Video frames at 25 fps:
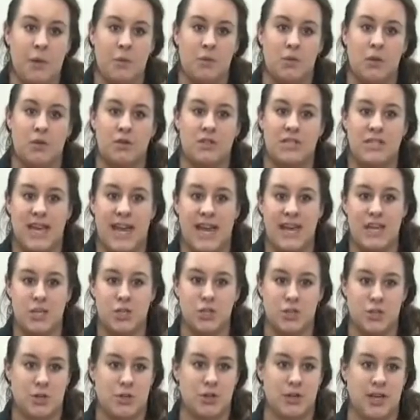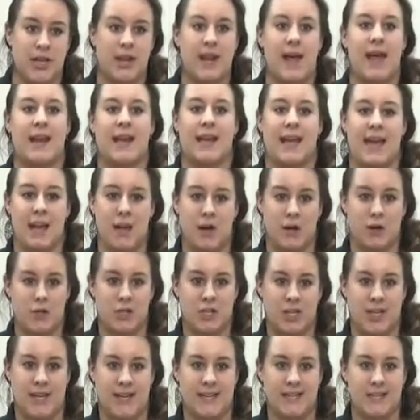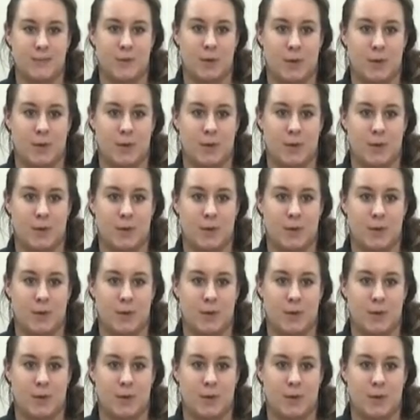rotational kinetic energy is